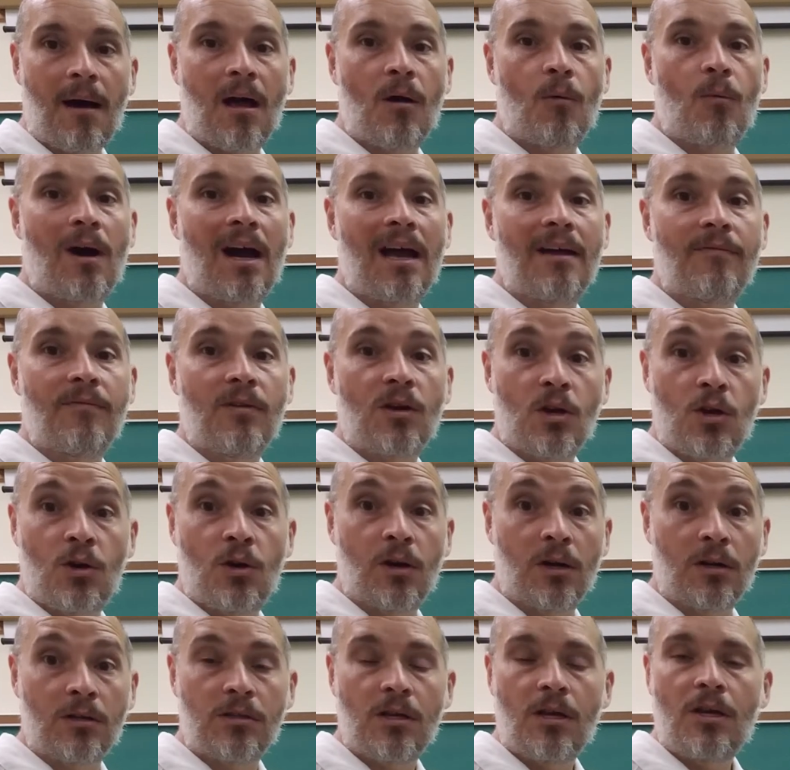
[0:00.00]
wife
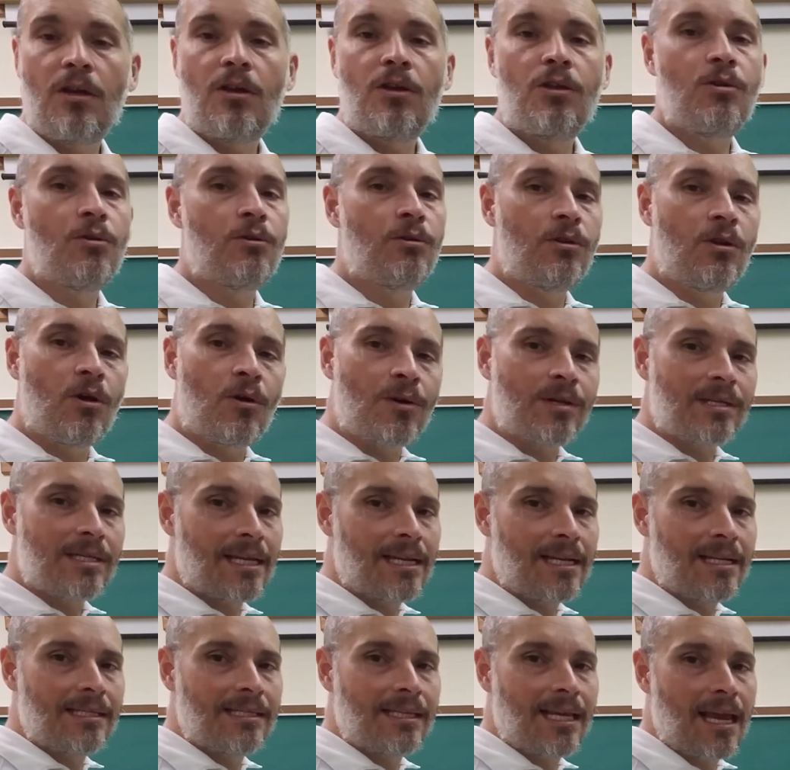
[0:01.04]
cooks. You'll notice I
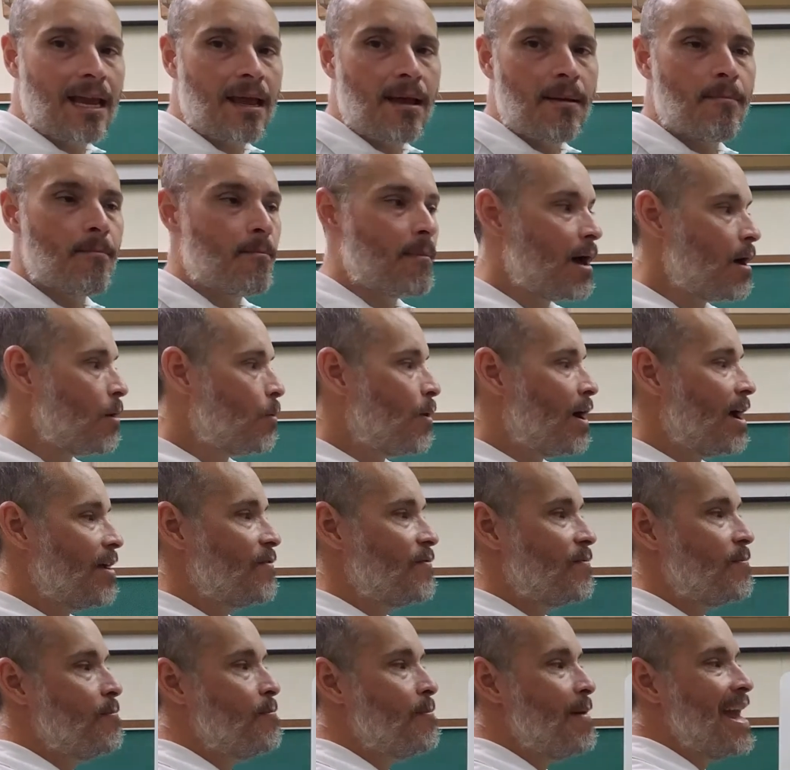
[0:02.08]
didn't say, my wife
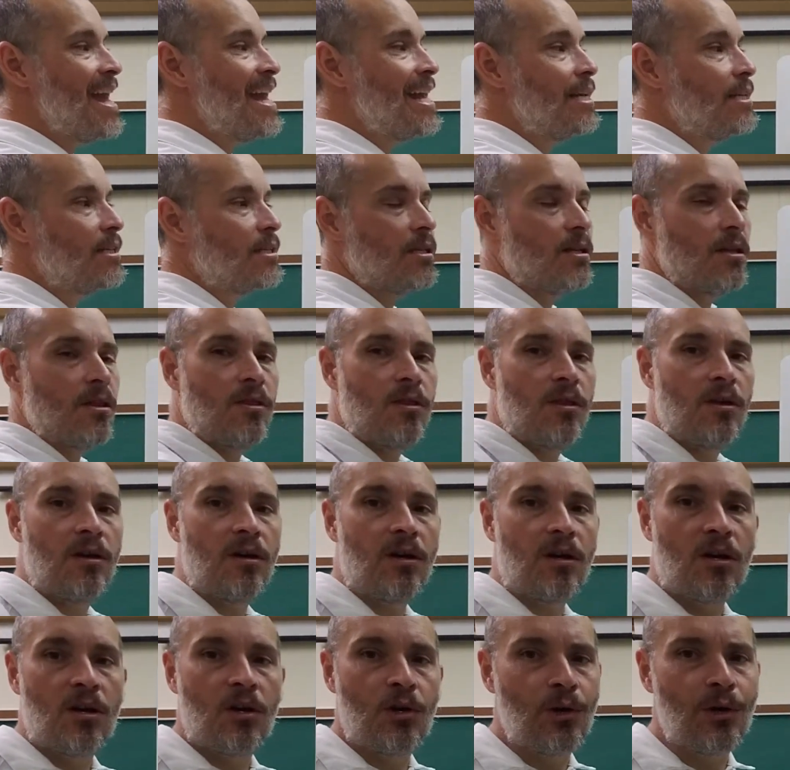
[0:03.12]
makes the
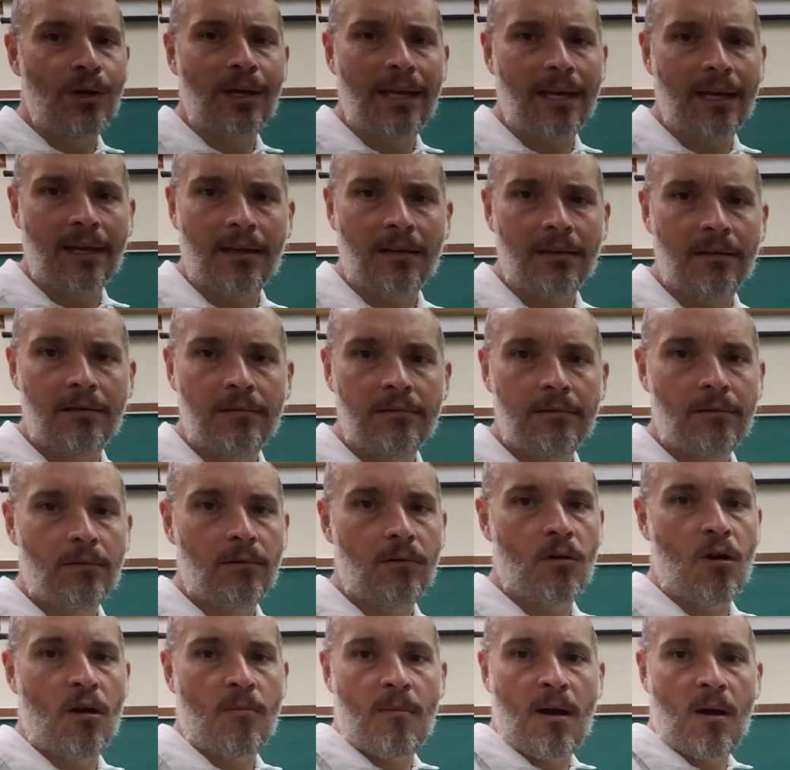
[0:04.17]
cooking.
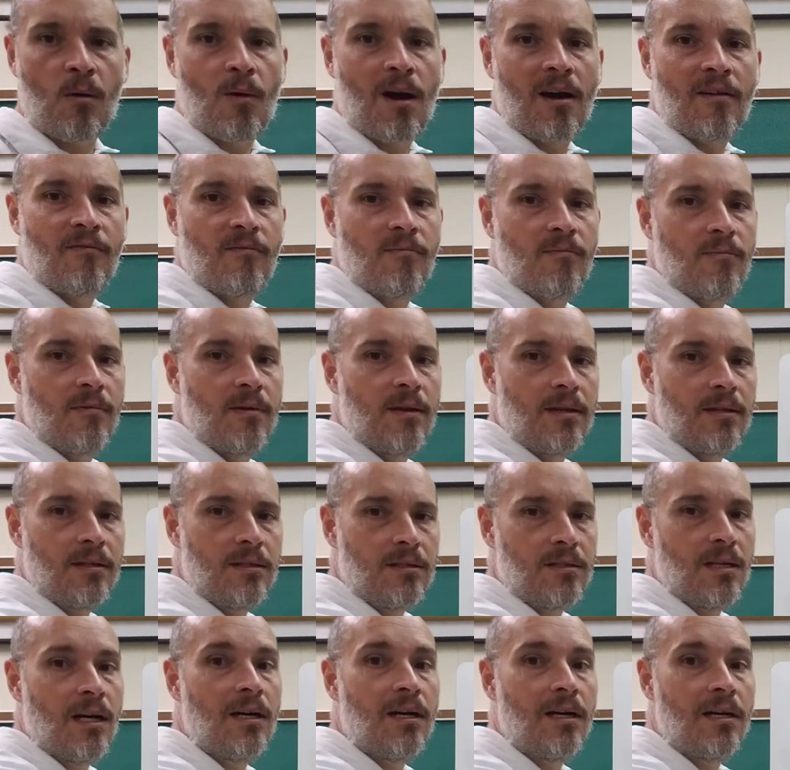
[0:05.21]
Or my wife
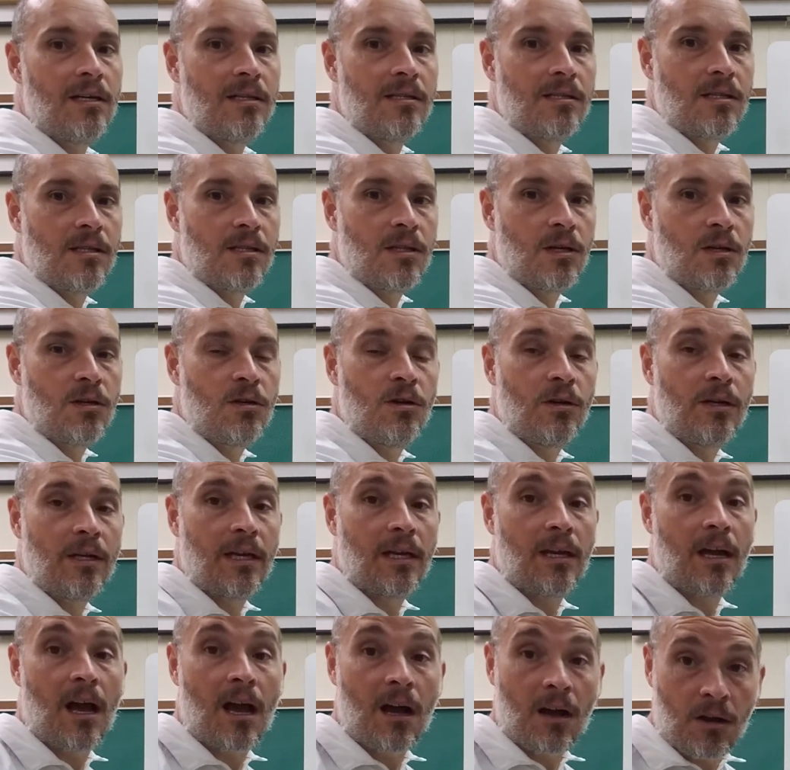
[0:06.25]
does the cooking.
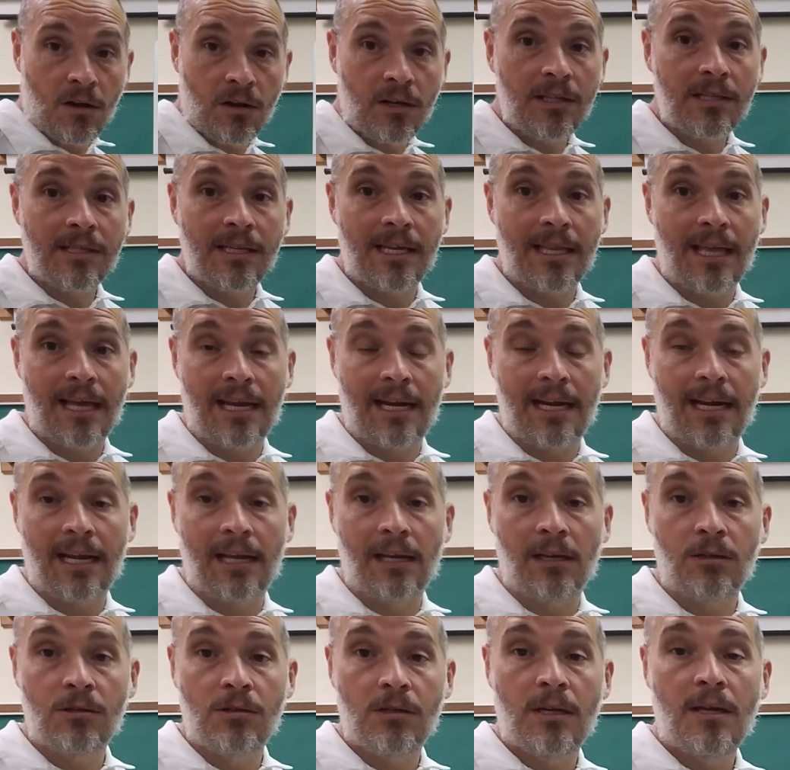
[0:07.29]
I could say that in
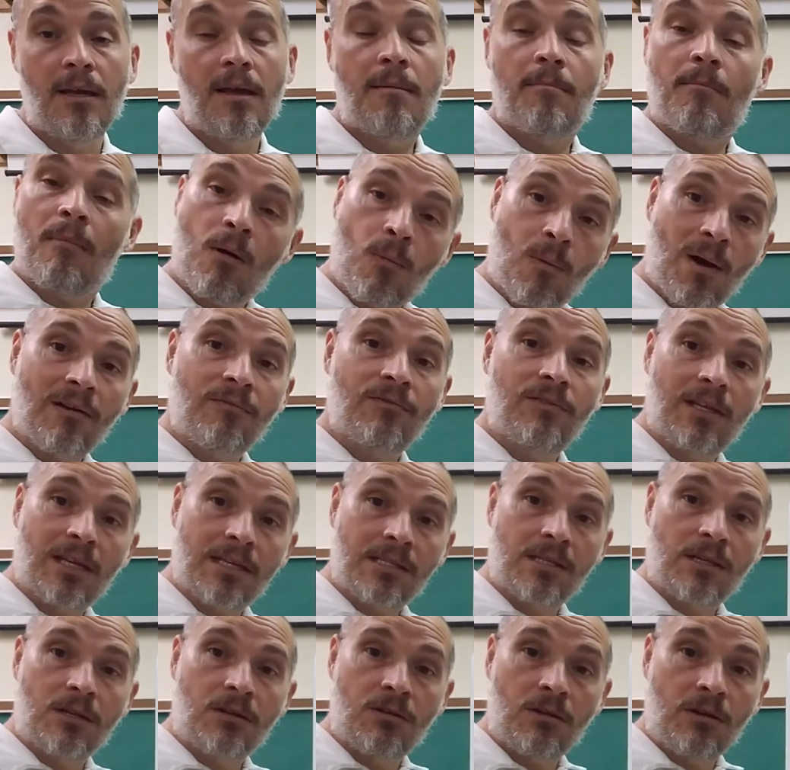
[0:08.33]
English. My wife does
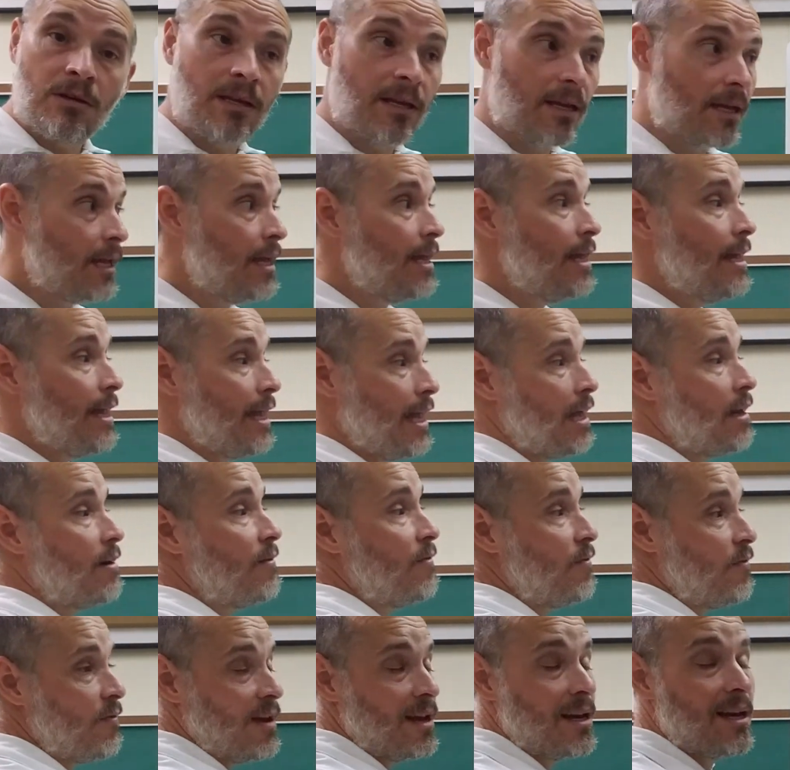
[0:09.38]
the cooking. Elle
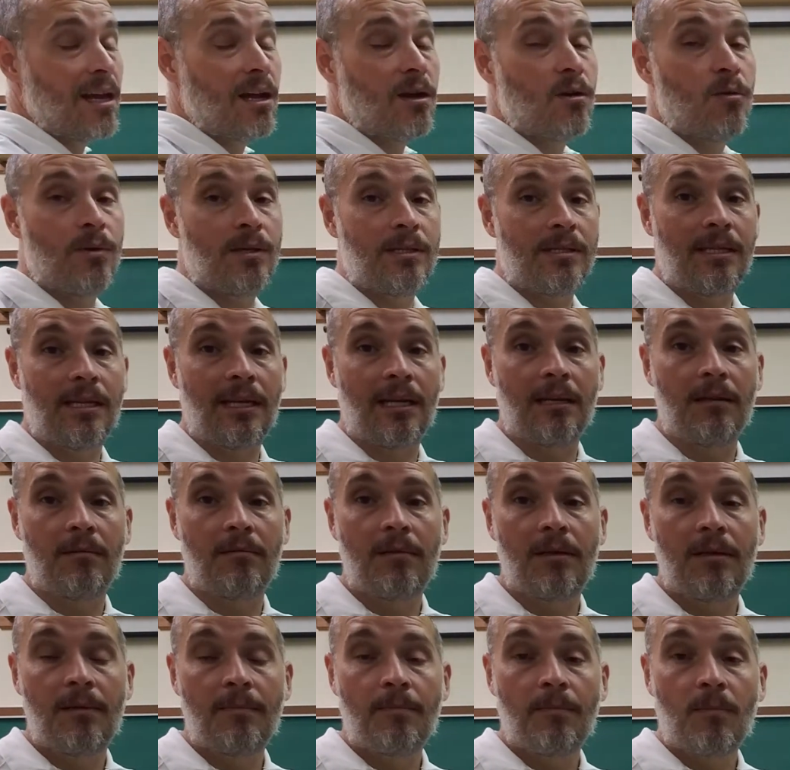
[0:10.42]
fait la cuisine.
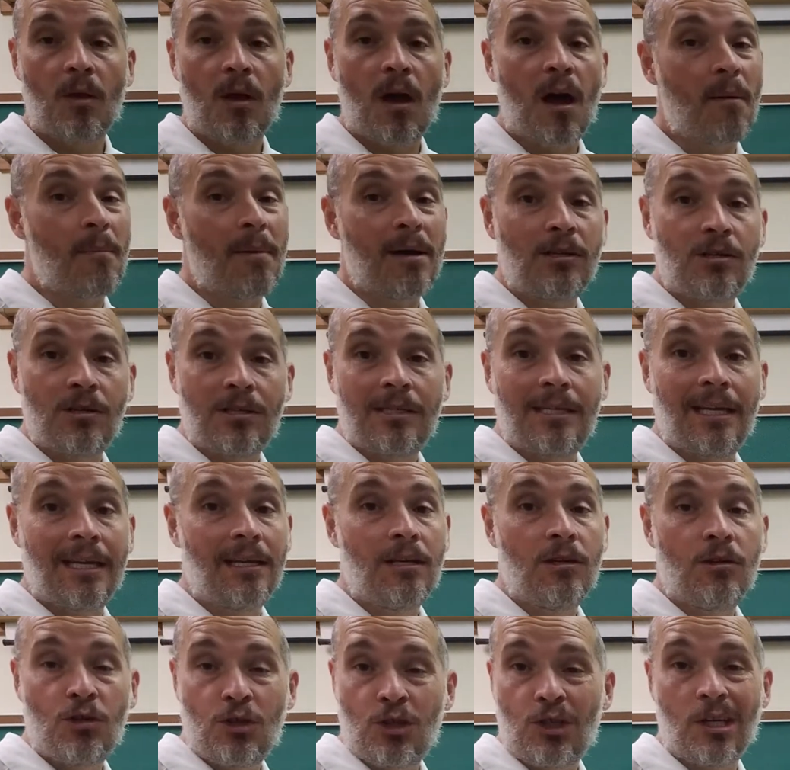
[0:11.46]
I might just say,
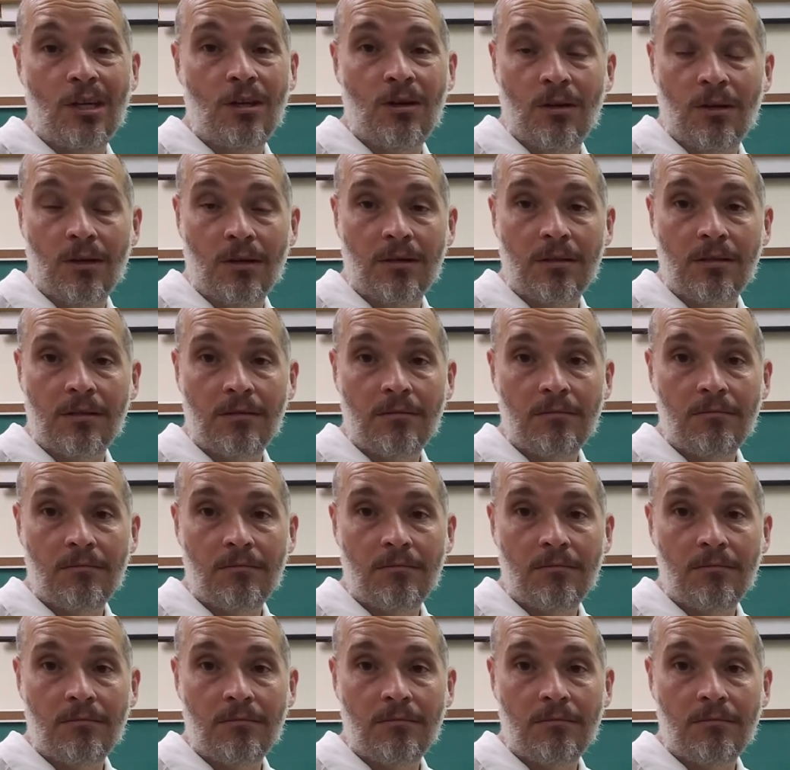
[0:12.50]
she cooks.